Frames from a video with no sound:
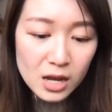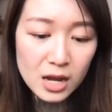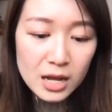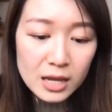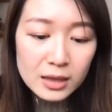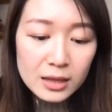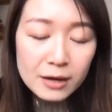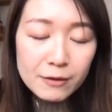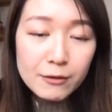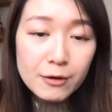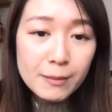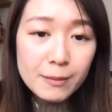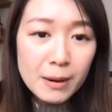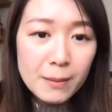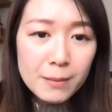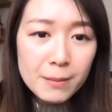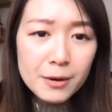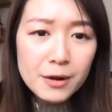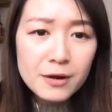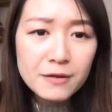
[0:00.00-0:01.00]
Like,
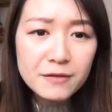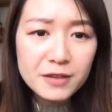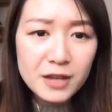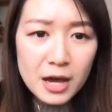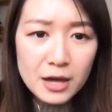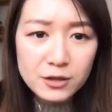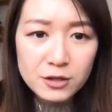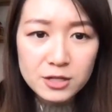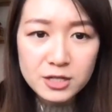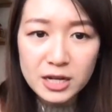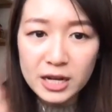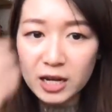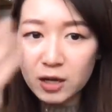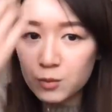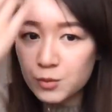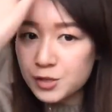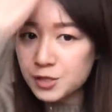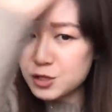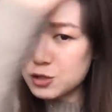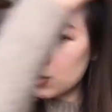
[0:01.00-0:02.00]
remember the other day it
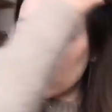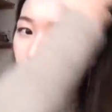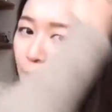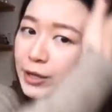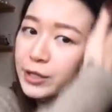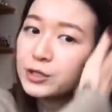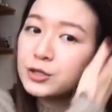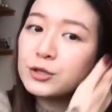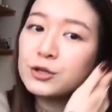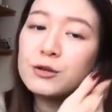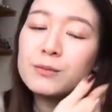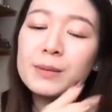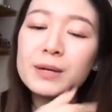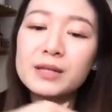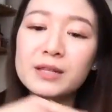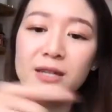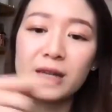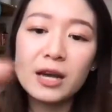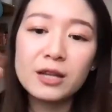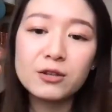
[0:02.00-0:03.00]
was snowing too, but
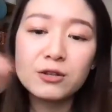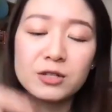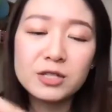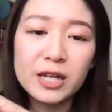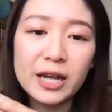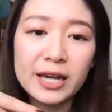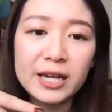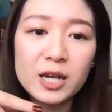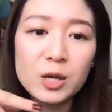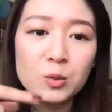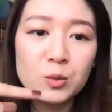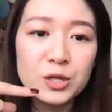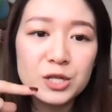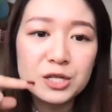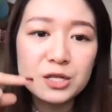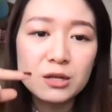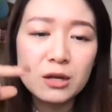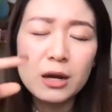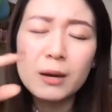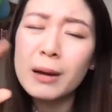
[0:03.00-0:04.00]
the other day it was,
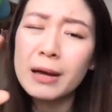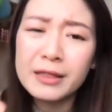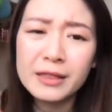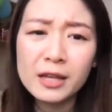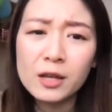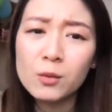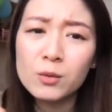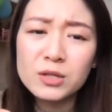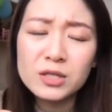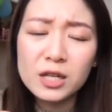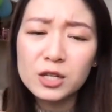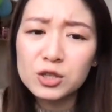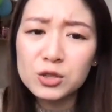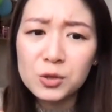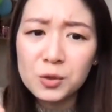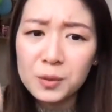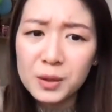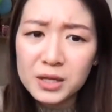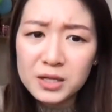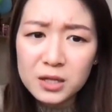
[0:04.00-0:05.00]
I think it was like 2
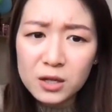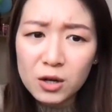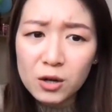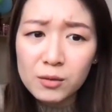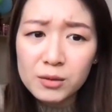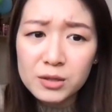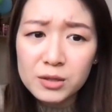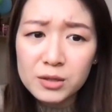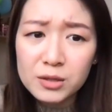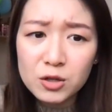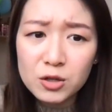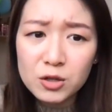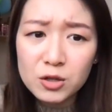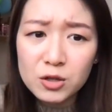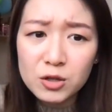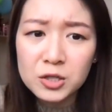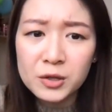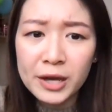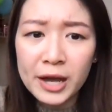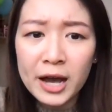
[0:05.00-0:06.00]
weeks ago it was snowing
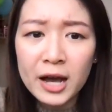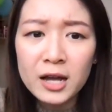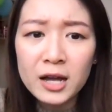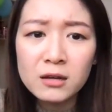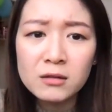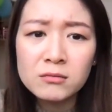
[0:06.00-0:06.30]
too, yeah?